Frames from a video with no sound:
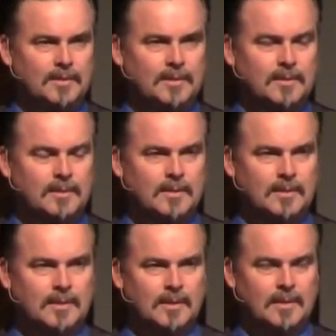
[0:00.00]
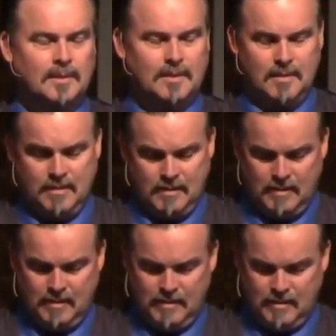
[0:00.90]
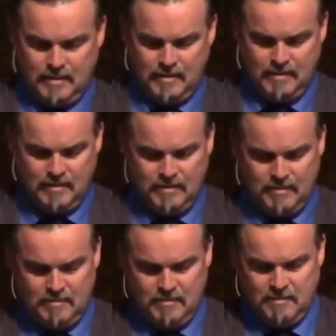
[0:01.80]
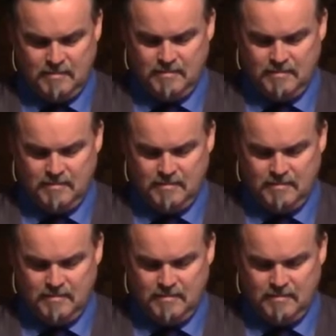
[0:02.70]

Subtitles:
No one is speaking in this clip.